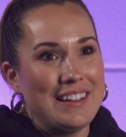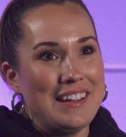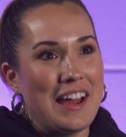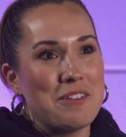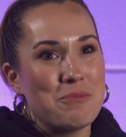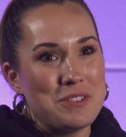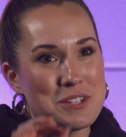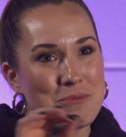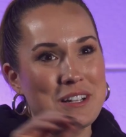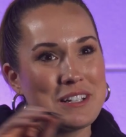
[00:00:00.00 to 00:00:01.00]
He had
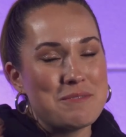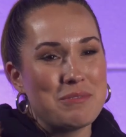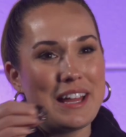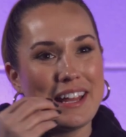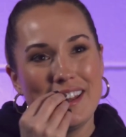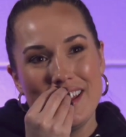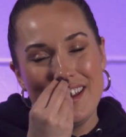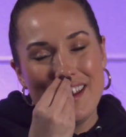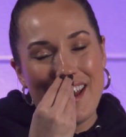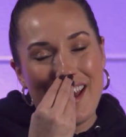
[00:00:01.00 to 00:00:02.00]
this one complaint.
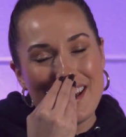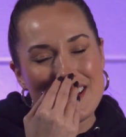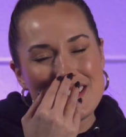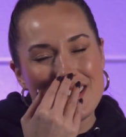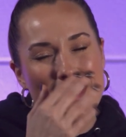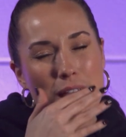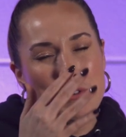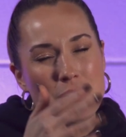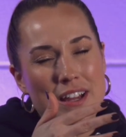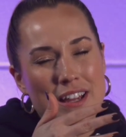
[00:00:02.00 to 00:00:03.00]
And as he
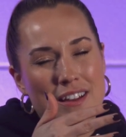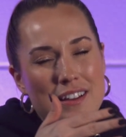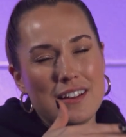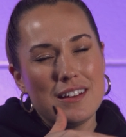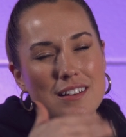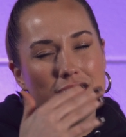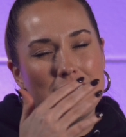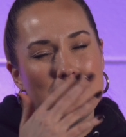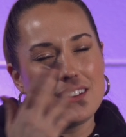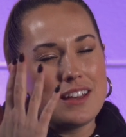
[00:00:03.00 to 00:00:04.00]
kept going,
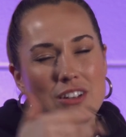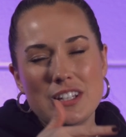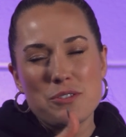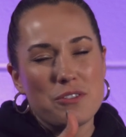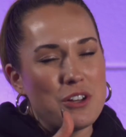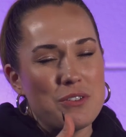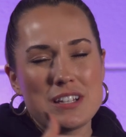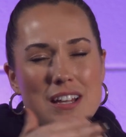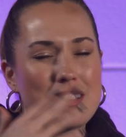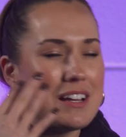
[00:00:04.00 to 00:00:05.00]
giving this review, and
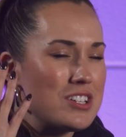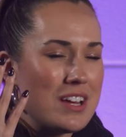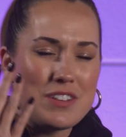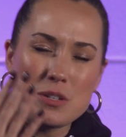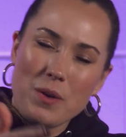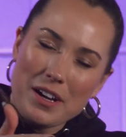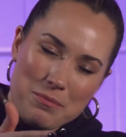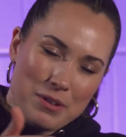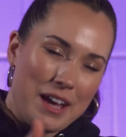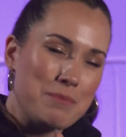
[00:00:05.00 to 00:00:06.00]
he's like, I just have this one
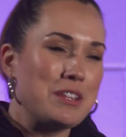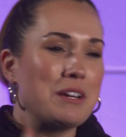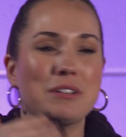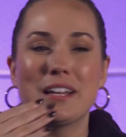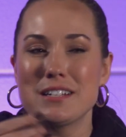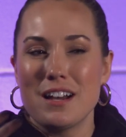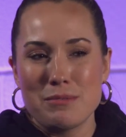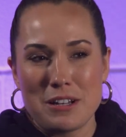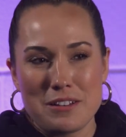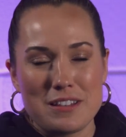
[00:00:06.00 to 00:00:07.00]
complaint, but then he would like talk
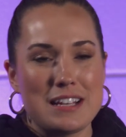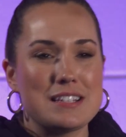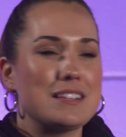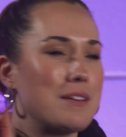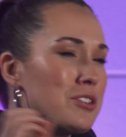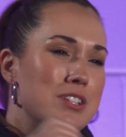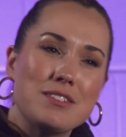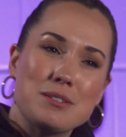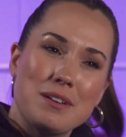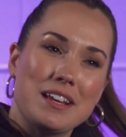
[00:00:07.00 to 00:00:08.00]
about other things. I just
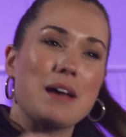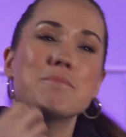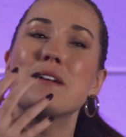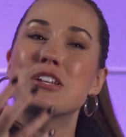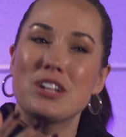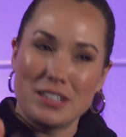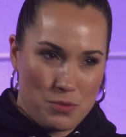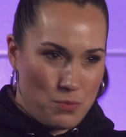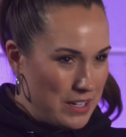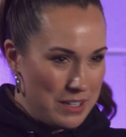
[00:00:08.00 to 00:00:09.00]
have this, and he kept mentioning
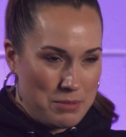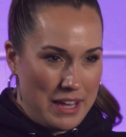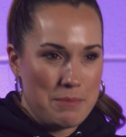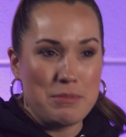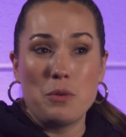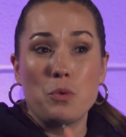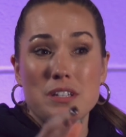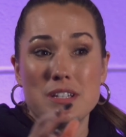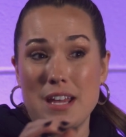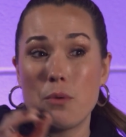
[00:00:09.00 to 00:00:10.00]
this one complaint, but he
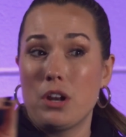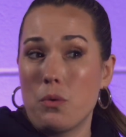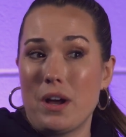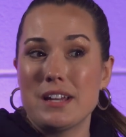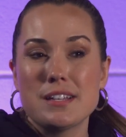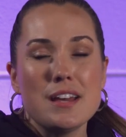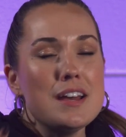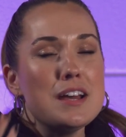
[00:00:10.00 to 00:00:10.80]
wouldn't say what it was.